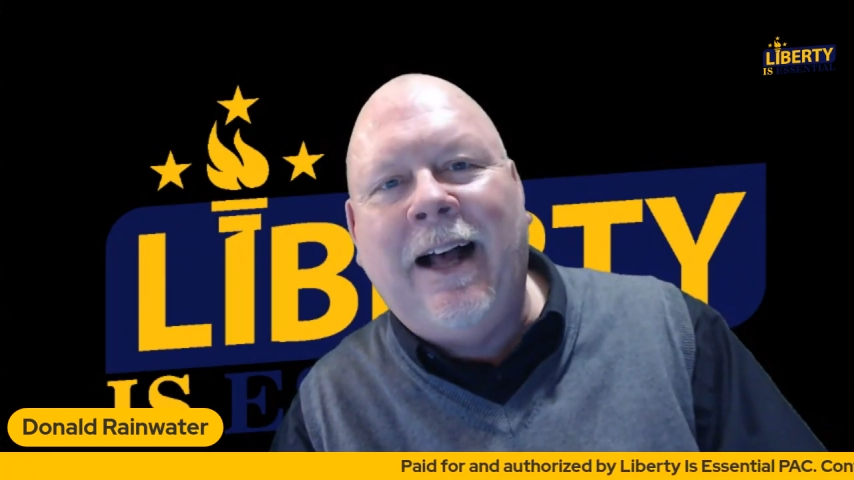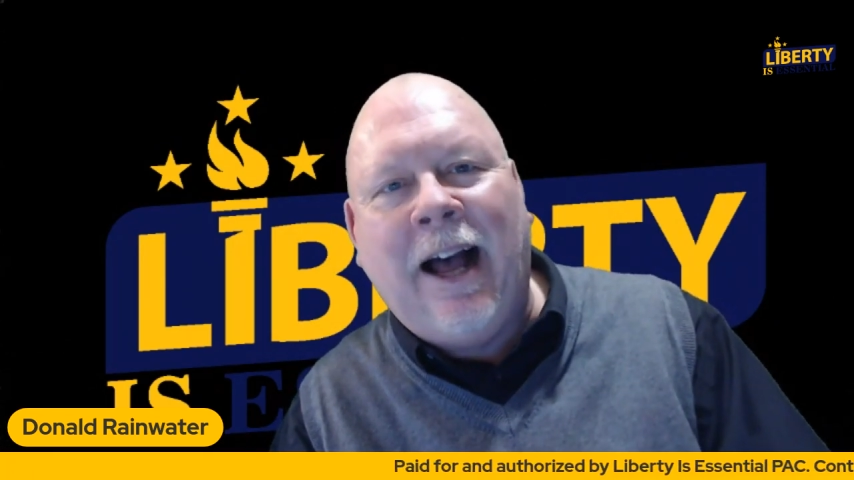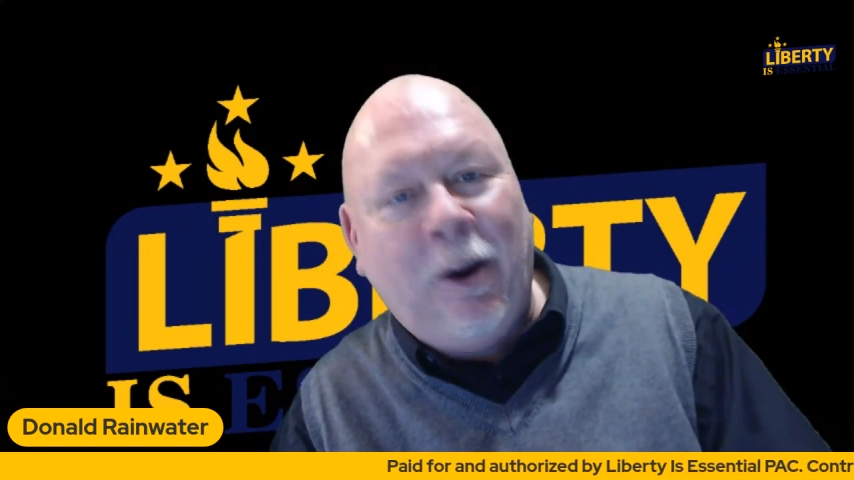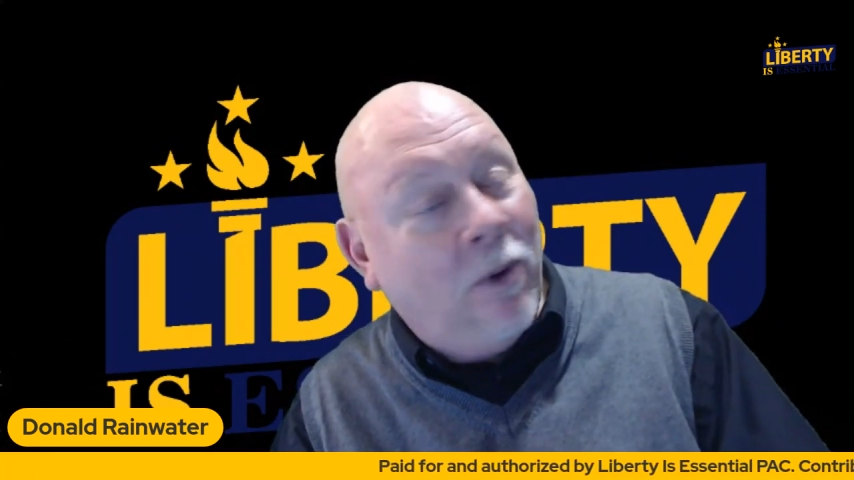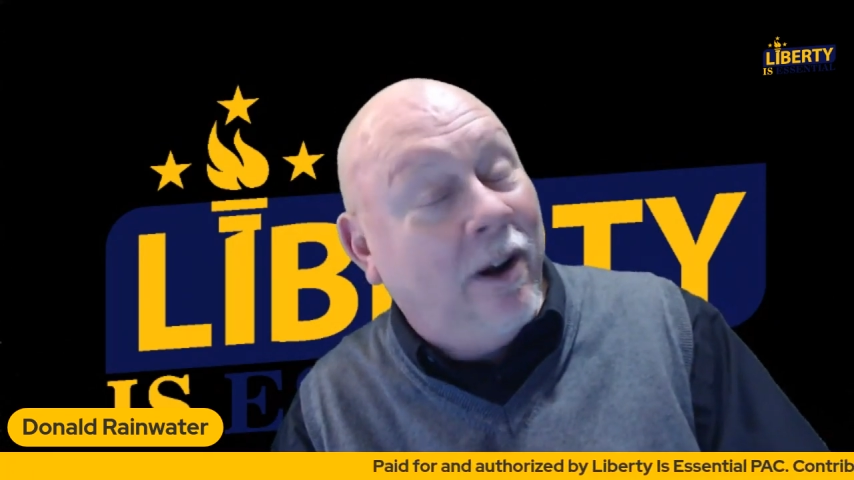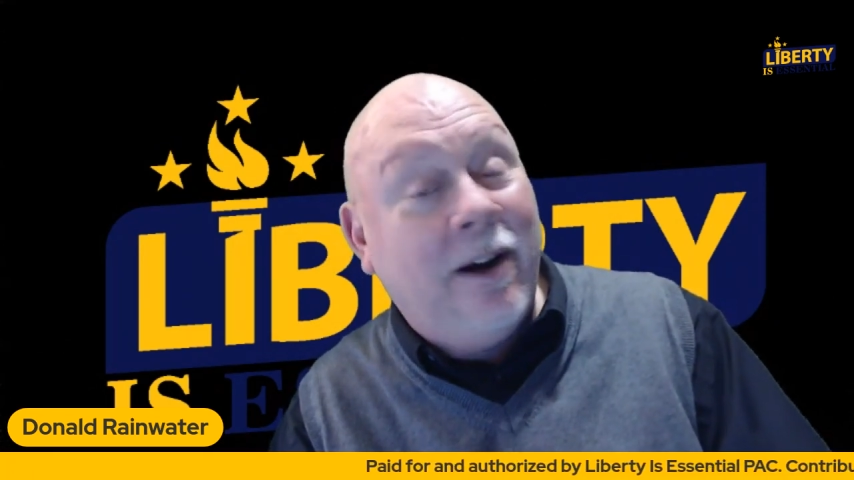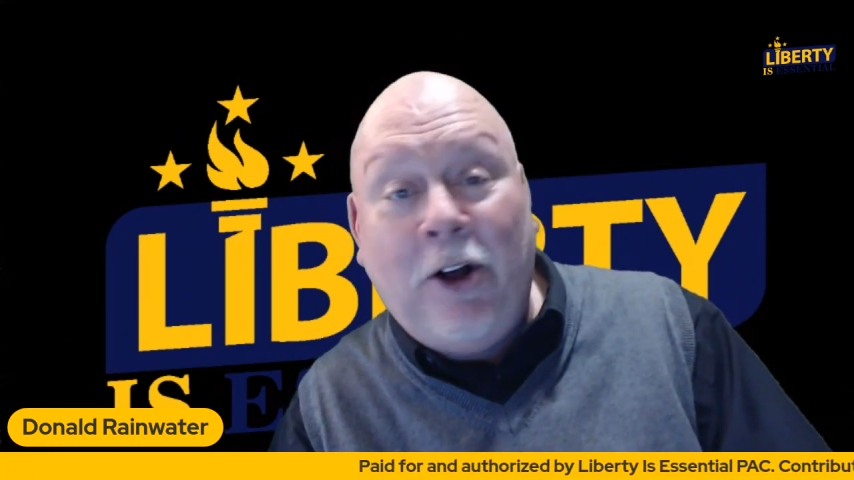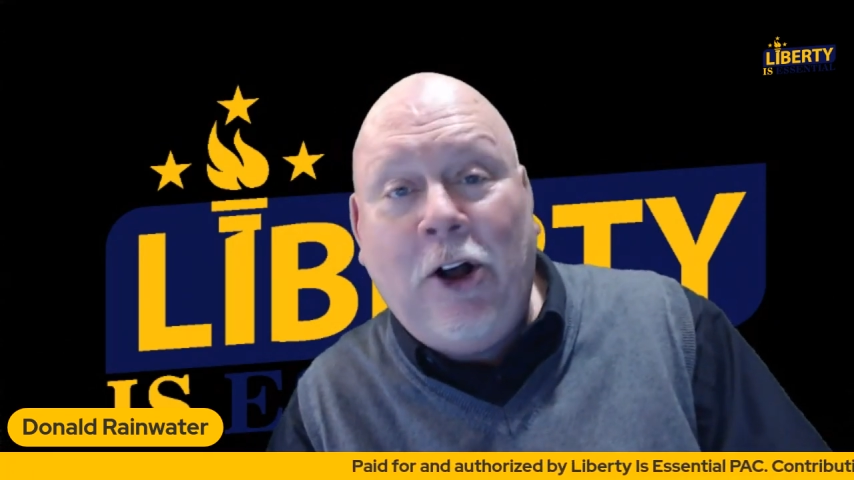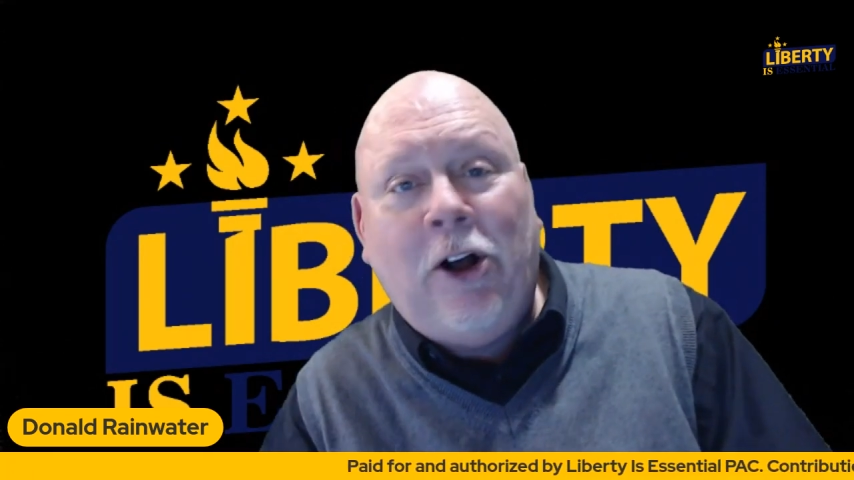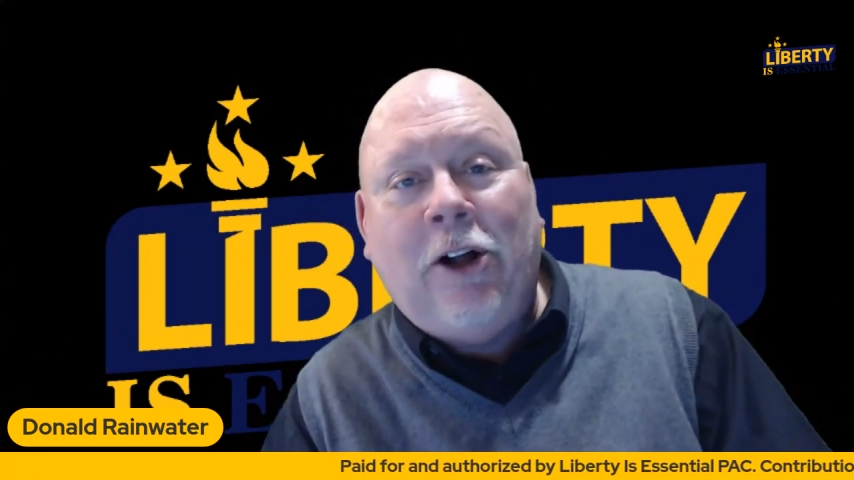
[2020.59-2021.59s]
I want it
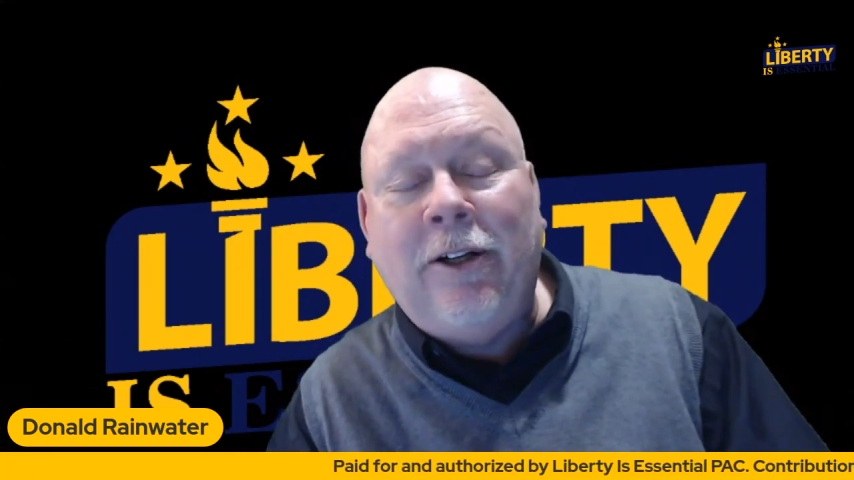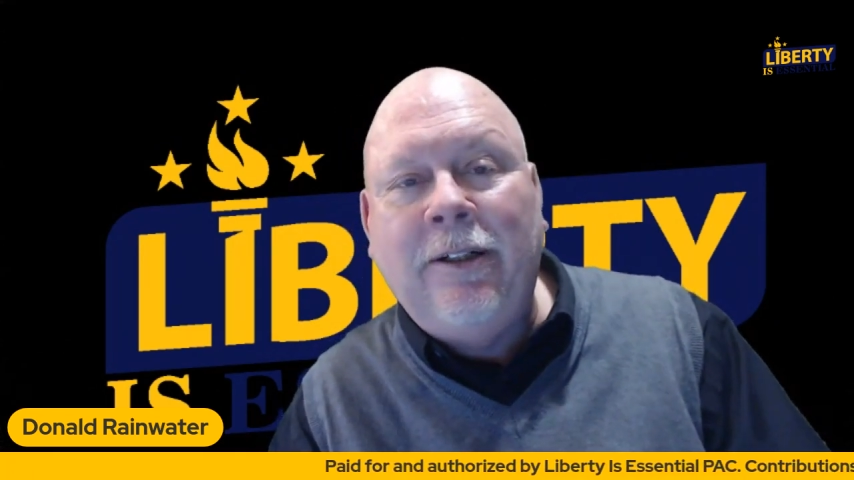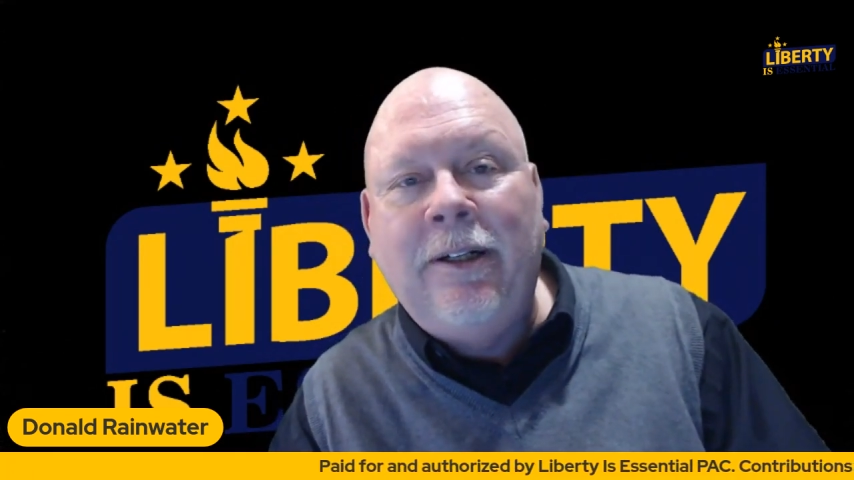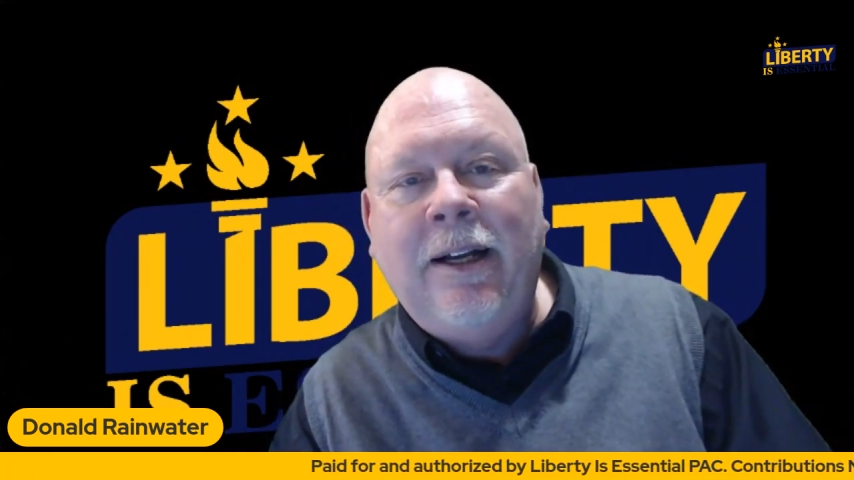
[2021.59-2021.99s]
all.